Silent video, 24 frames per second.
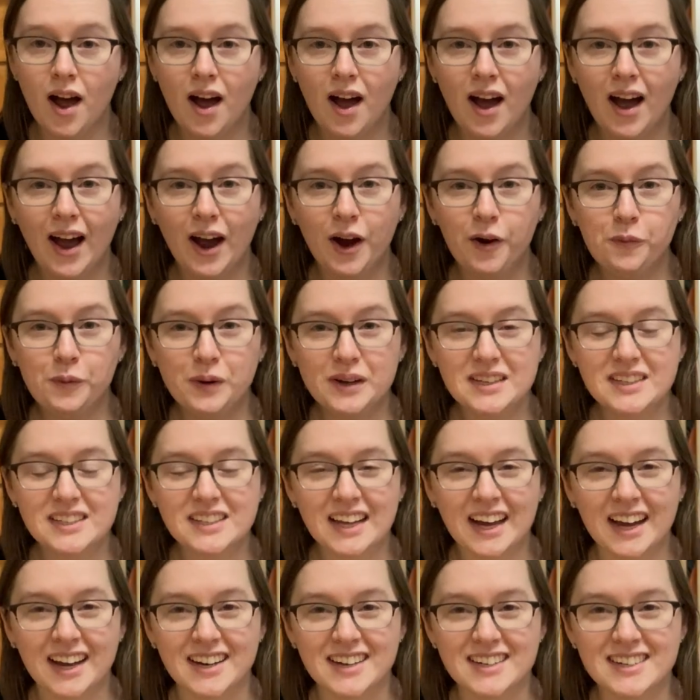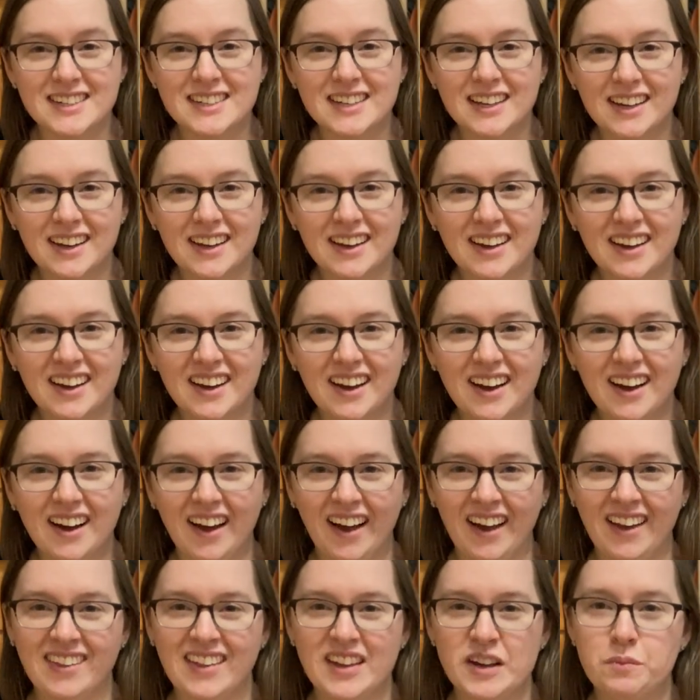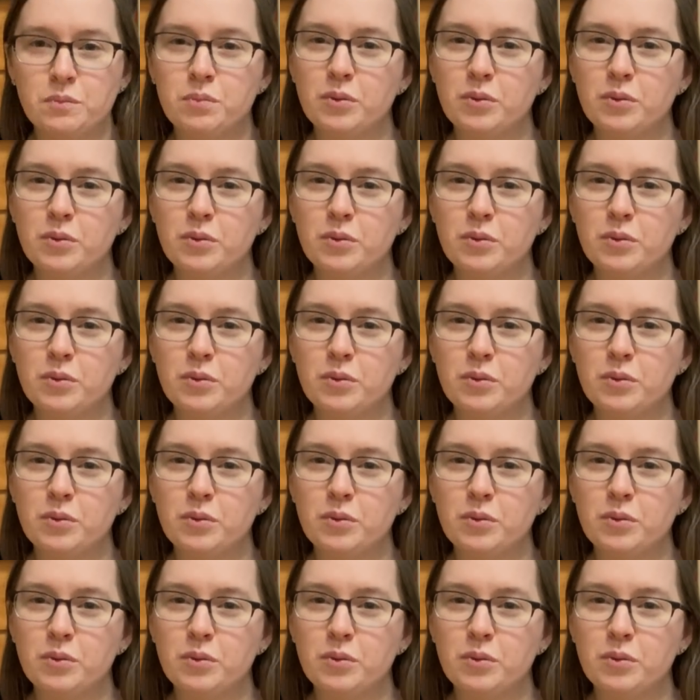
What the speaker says: How was that? I like